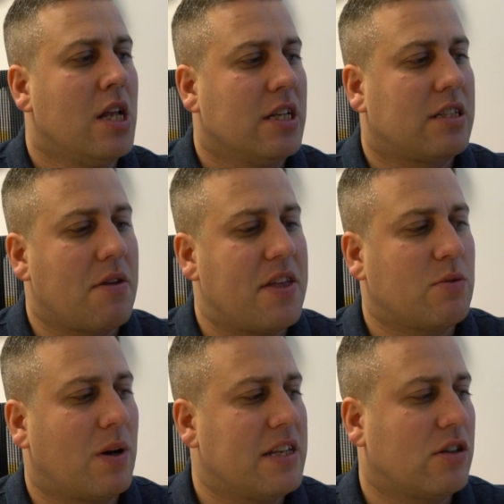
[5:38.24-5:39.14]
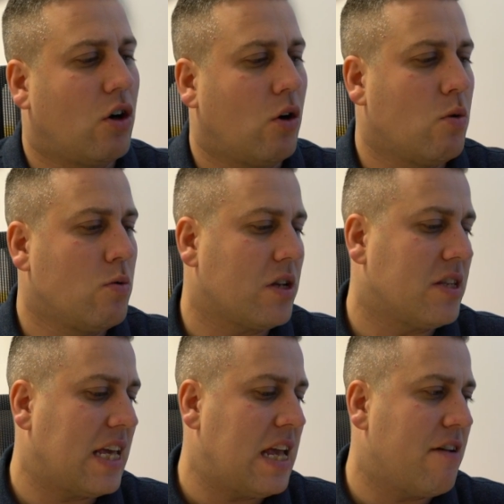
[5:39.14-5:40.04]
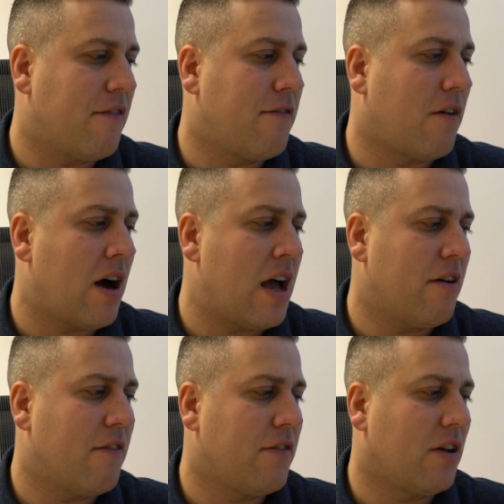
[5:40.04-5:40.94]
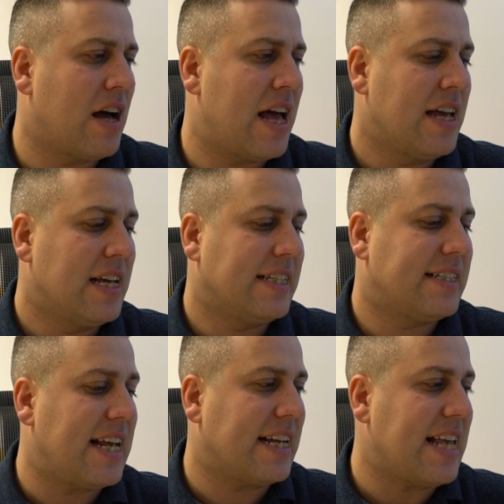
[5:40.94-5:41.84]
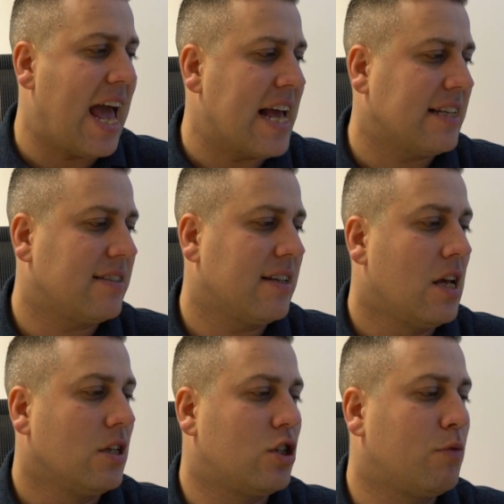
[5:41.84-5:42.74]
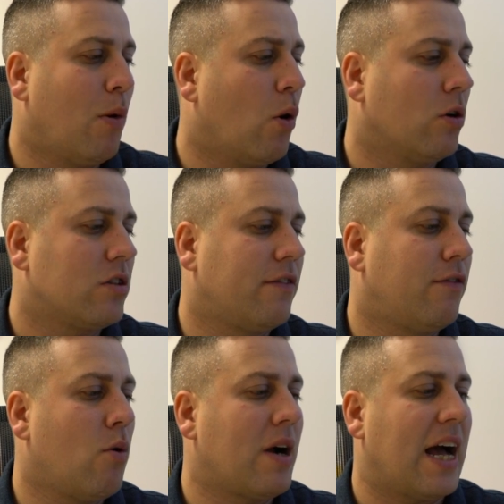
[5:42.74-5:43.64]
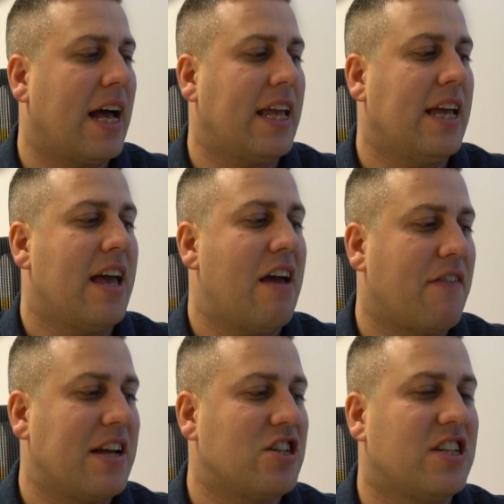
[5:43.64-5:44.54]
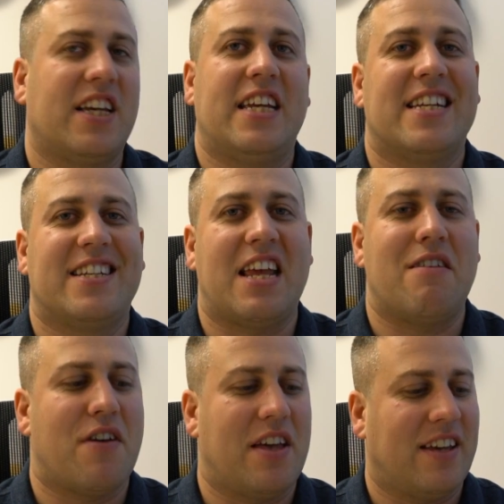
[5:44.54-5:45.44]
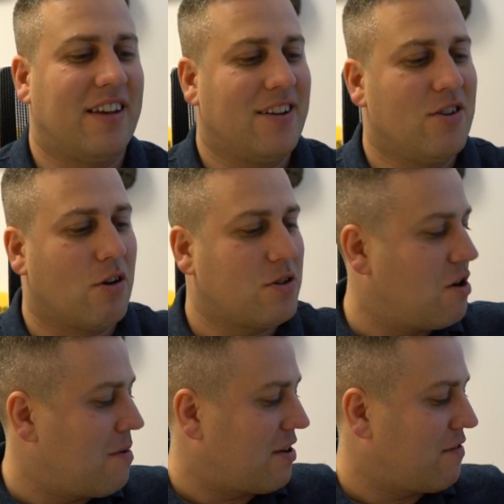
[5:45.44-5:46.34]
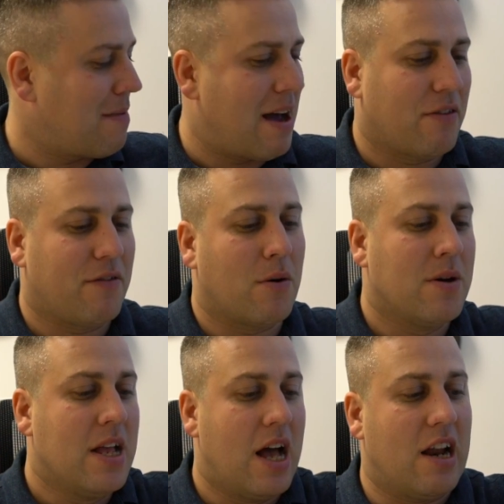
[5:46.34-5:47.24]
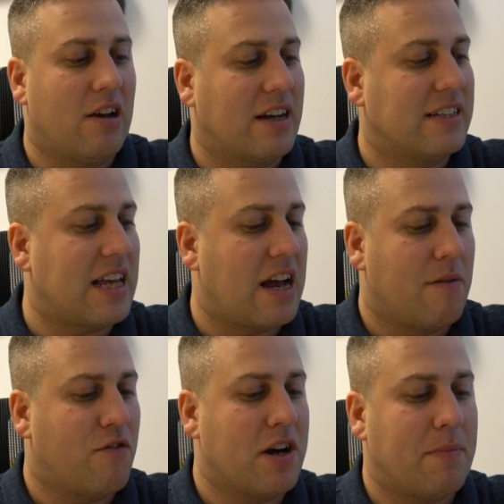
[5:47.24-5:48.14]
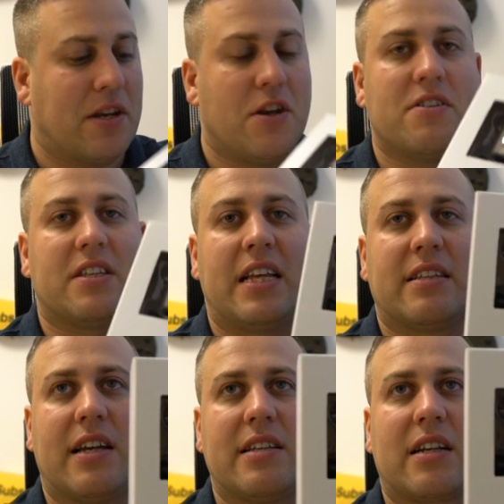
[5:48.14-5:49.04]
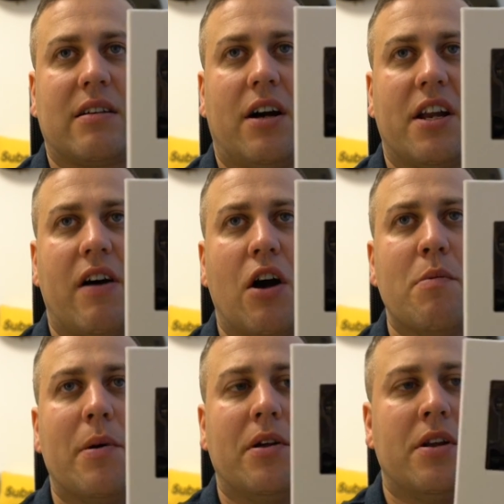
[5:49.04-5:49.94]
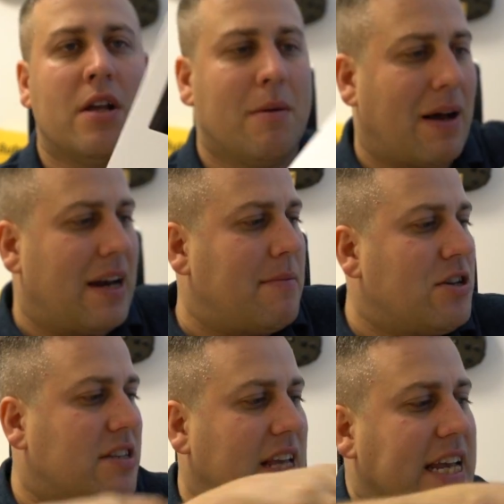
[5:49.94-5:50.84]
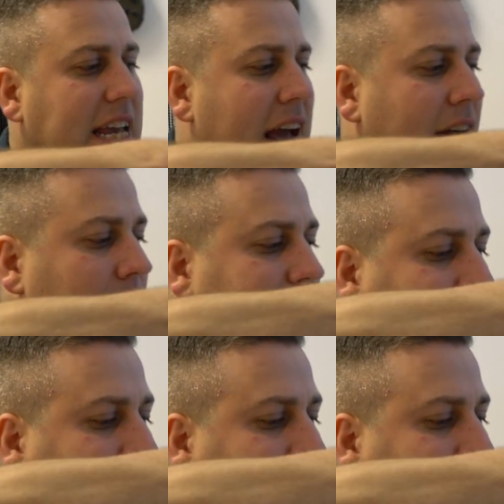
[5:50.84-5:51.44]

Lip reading: So this one is called the Firefly 6S Sports 4K FHD DV. Not too much of a mouthful. Like I say, I've already been using this, so it's kind of open, but let me just take it out.